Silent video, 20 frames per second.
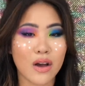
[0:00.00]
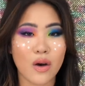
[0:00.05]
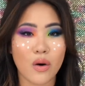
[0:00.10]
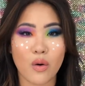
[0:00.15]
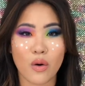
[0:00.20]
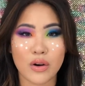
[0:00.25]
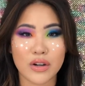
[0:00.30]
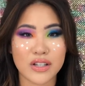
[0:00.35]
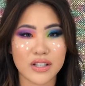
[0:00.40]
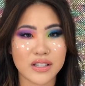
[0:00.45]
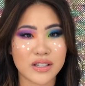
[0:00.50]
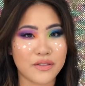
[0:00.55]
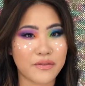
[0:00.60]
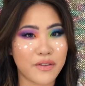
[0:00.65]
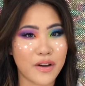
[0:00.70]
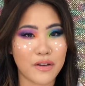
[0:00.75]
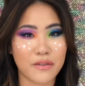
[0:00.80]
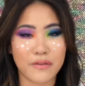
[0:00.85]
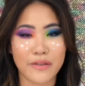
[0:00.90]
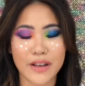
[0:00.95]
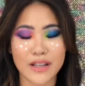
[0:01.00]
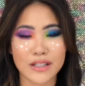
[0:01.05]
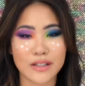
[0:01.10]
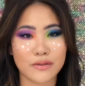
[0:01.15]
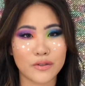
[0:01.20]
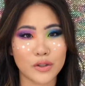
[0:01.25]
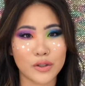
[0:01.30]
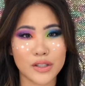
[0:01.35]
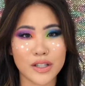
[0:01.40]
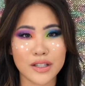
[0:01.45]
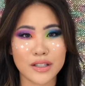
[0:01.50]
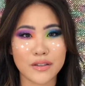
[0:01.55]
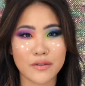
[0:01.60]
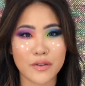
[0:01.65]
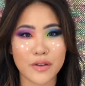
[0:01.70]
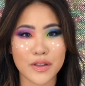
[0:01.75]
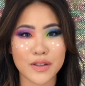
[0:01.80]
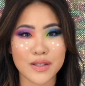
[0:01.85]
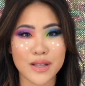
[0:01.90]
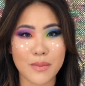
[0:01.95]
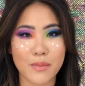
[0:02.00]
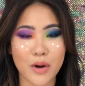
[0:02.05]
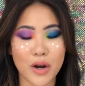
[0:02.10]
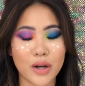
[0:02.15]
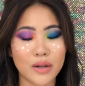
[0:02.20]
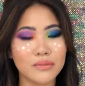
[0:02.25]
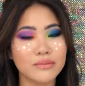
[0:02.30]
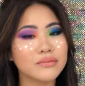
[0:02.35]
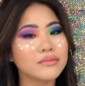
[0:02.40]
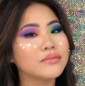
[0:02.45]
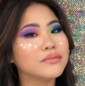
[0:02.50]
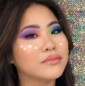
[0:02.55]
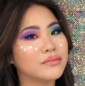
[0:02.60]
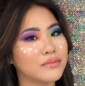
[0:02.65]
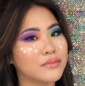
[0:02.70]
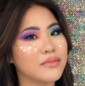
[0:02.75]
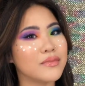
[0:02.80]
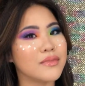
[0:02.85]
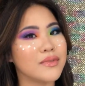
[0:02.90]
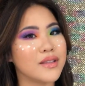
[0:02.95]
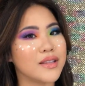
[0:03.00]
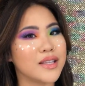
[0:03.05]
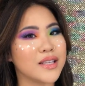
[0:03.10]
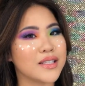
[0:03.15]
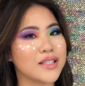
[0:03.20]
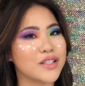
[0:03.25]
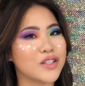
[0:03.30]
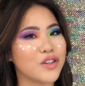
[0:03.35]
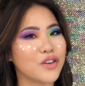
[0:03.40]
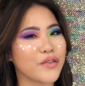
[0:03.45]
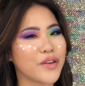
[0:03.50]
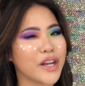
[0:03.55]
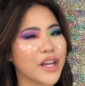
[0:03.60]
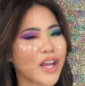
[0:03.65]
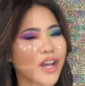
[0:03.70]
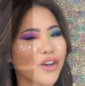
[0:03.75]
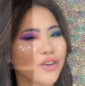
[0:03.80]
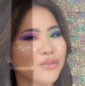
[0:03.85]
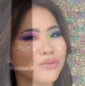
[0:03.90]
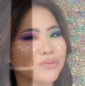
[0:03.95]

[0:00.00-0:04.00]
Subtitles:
or just a fun festival look for the summer, this is your video.